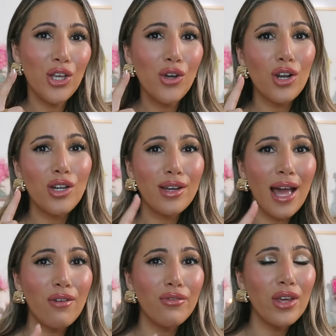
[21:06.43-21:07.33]
you gotta
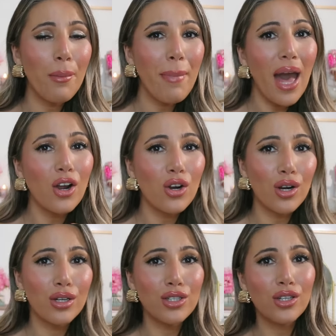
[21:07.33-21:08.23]
look out for your macros,